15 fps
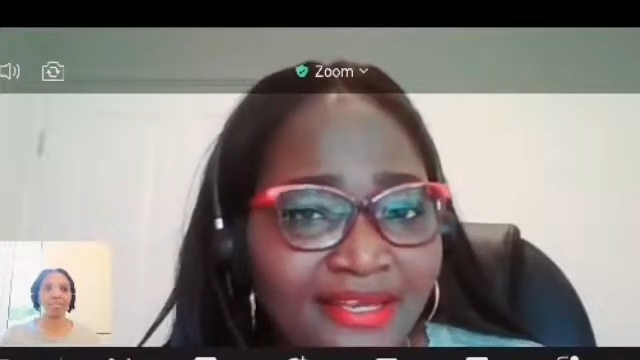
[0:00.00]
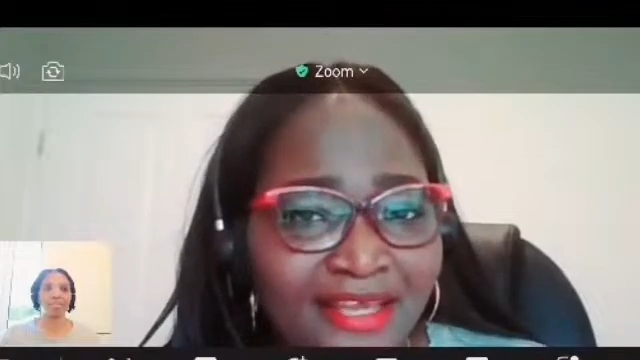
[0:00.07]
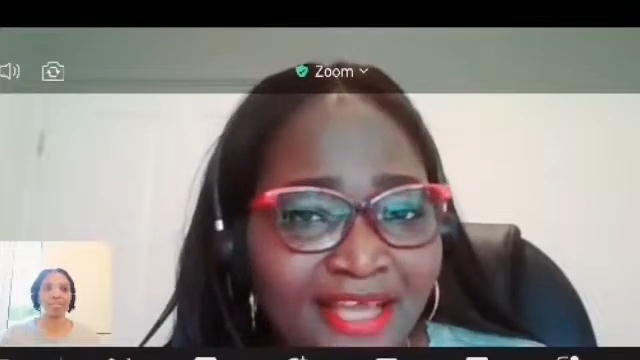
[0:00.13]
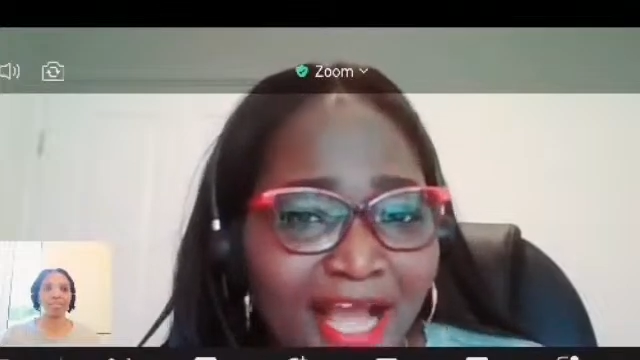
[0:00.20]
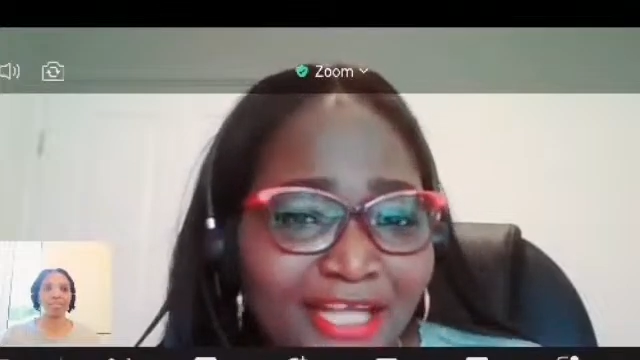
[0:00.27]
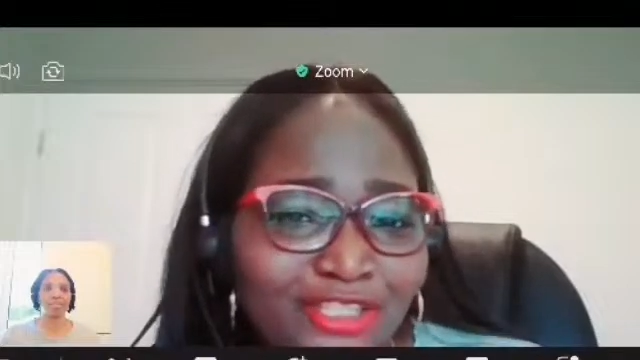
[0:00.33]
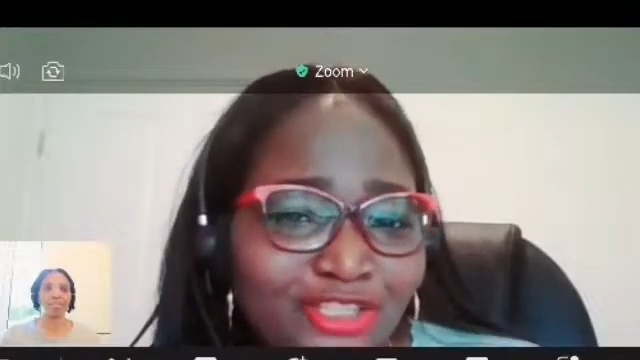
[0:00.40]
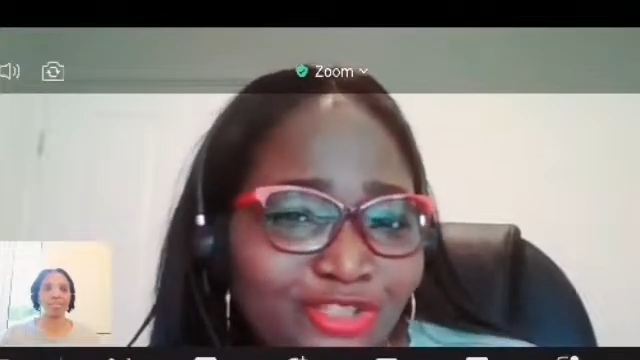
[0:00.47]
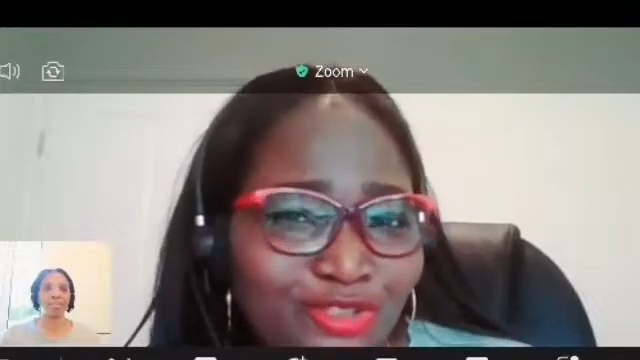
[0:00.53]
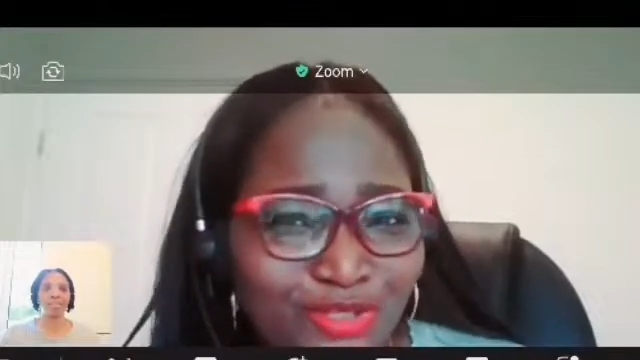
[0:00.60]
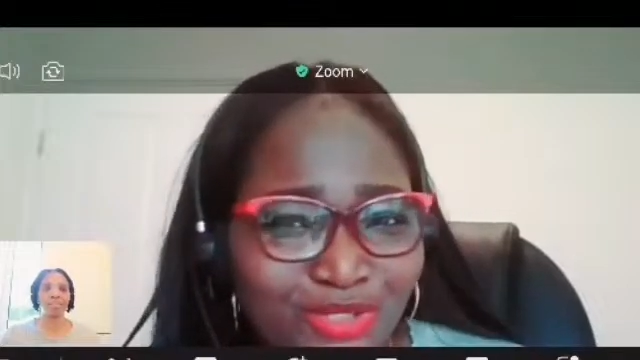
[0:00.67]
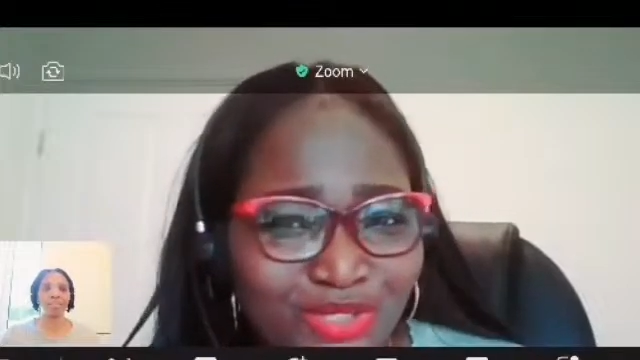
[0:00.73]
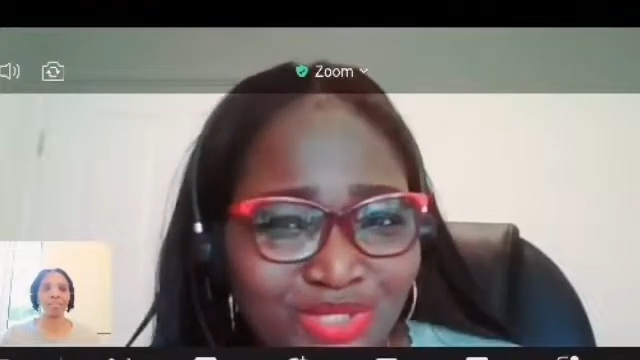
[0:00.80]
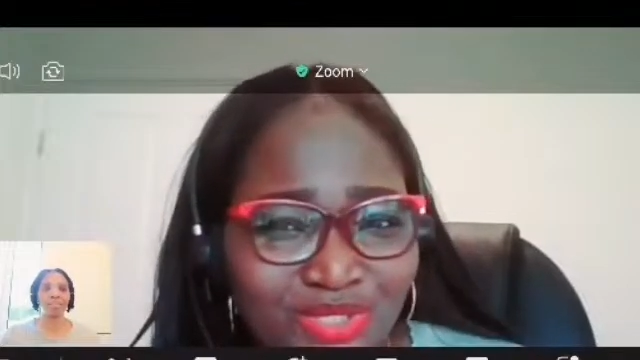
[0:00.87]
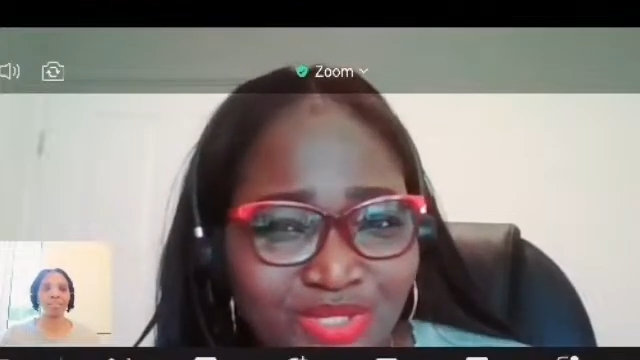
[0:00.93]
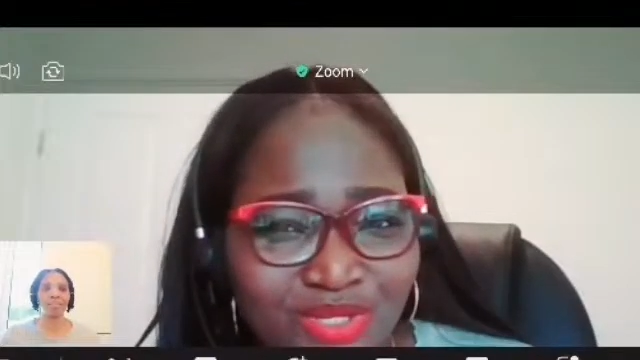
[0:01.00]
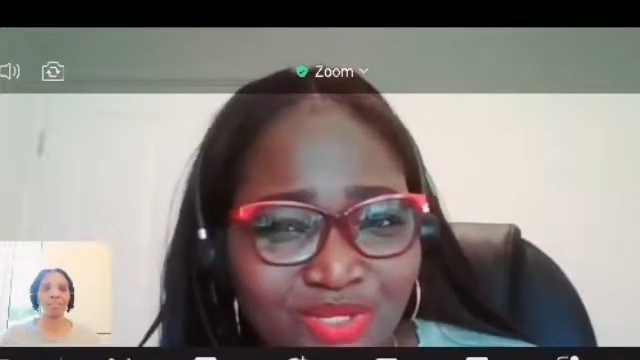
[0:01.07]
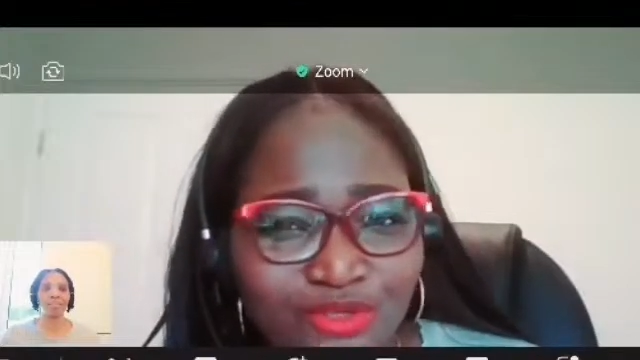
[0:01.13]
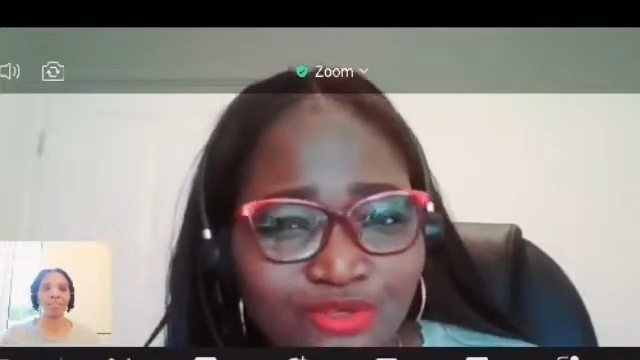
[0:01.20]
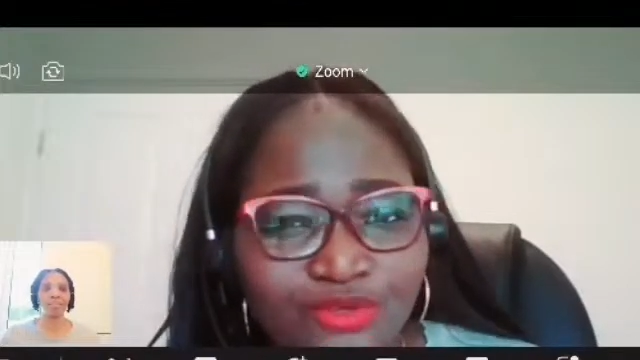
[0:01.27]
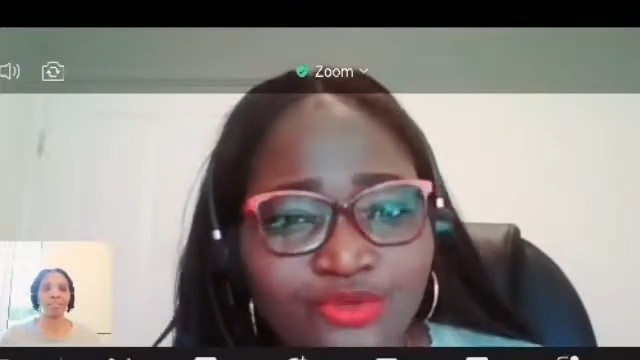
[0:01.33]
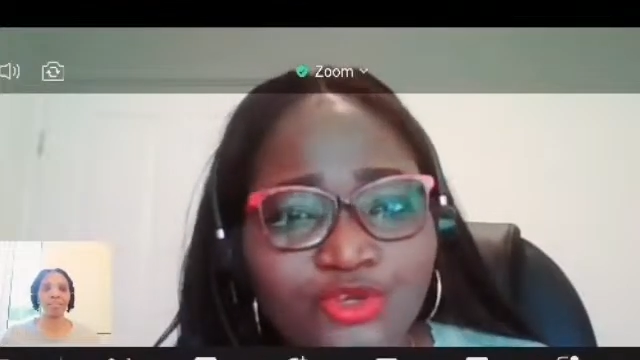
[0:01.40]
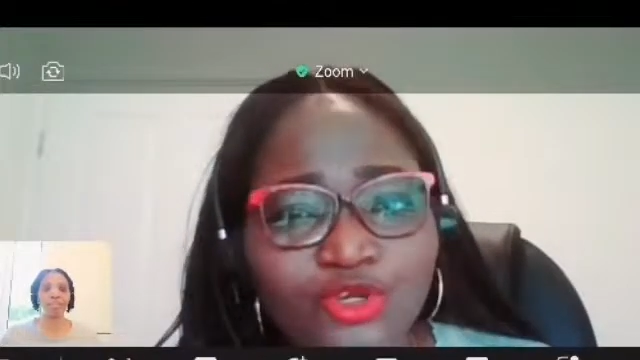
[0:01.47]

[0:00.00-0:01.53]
can adjust,